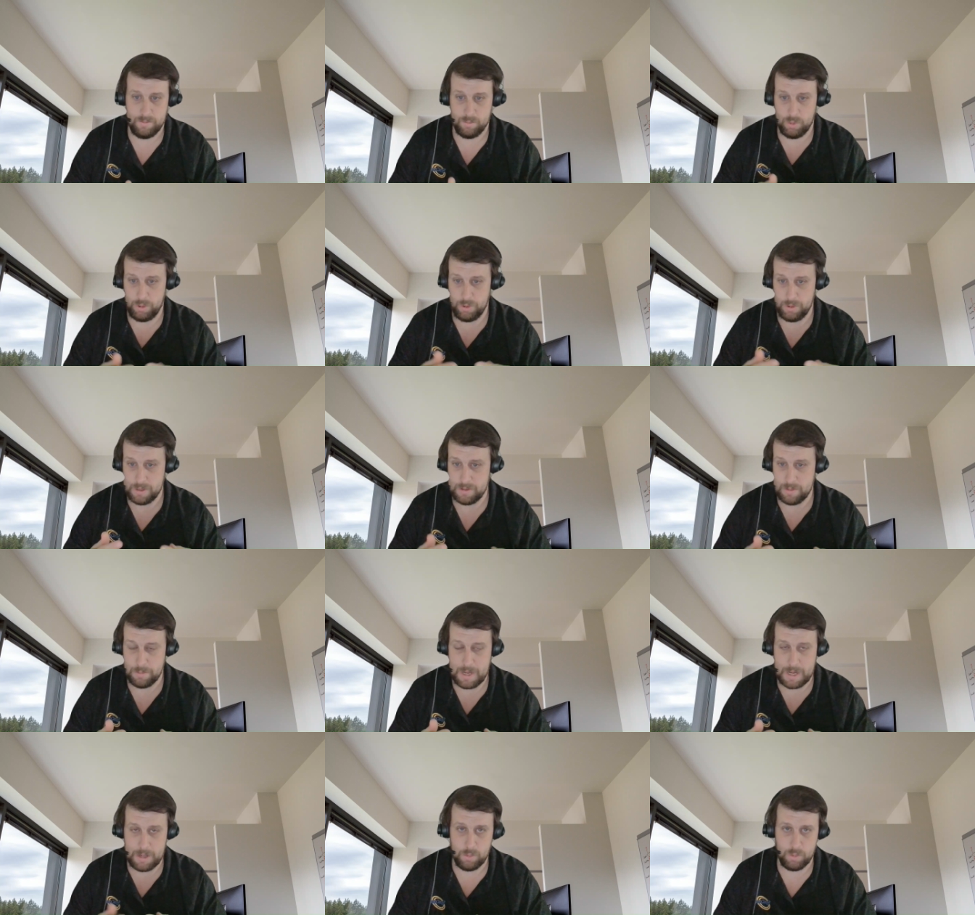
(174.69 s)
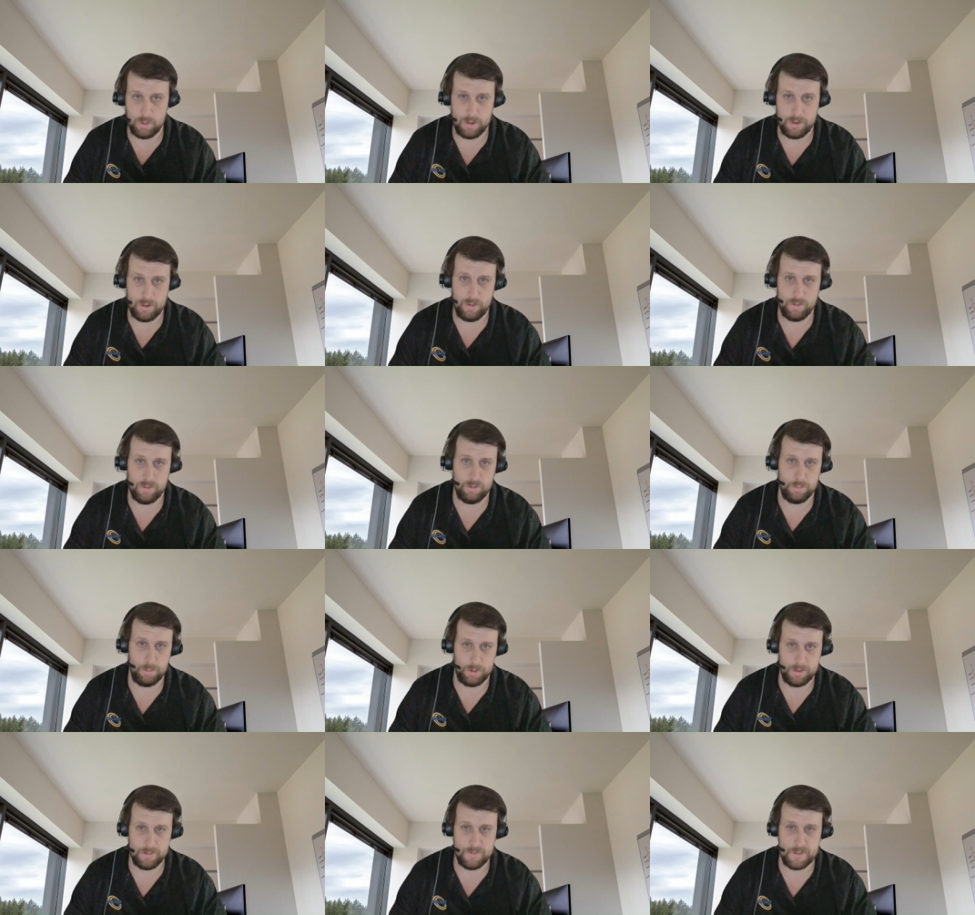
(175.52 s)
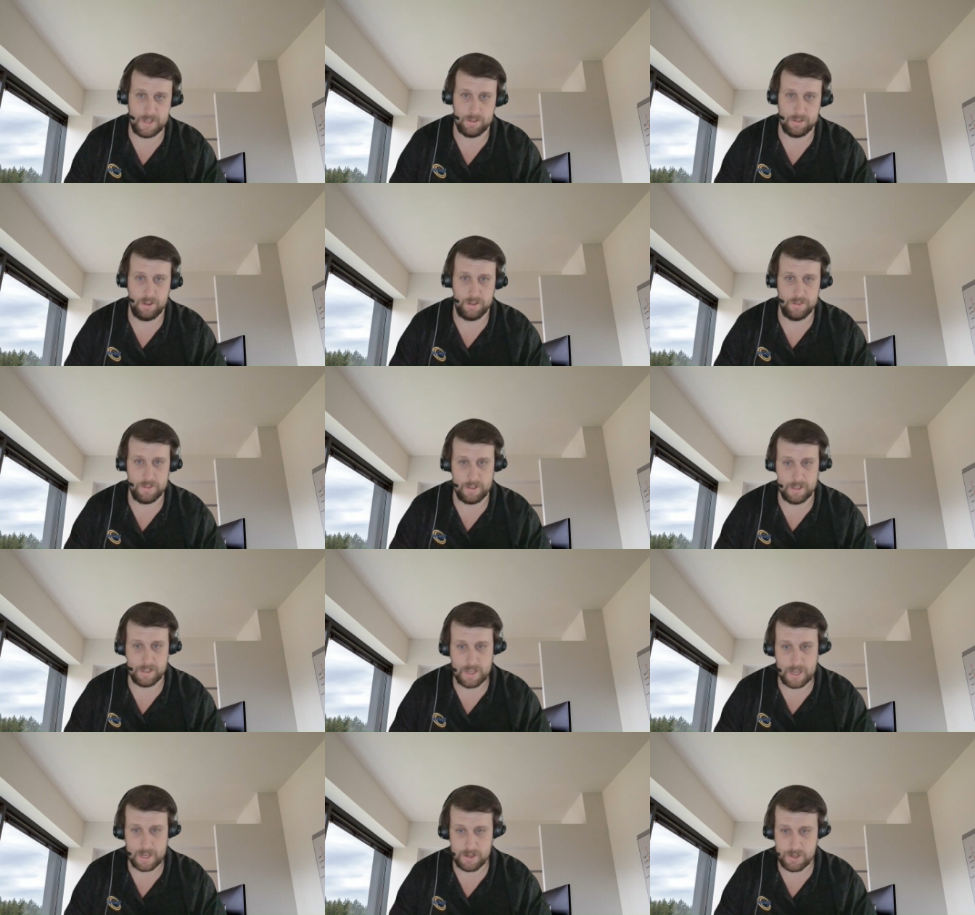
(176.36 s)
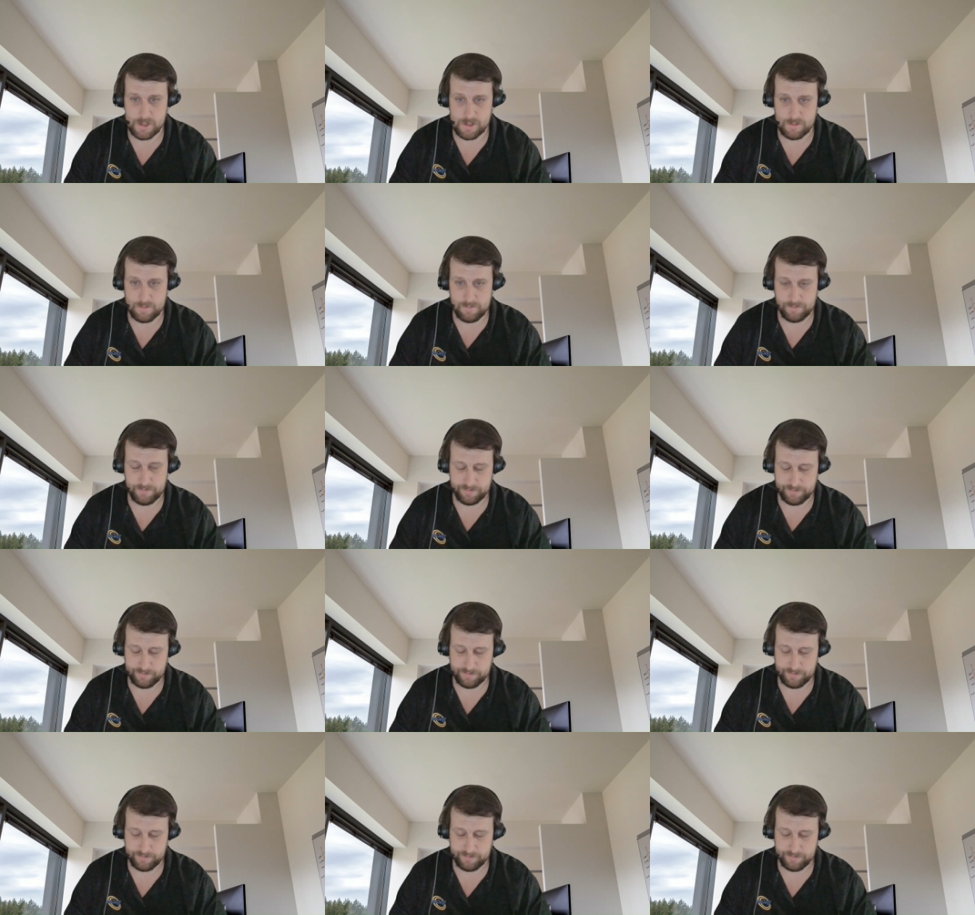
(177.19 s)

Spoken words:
Really, the main one of those is multi-factor authentication.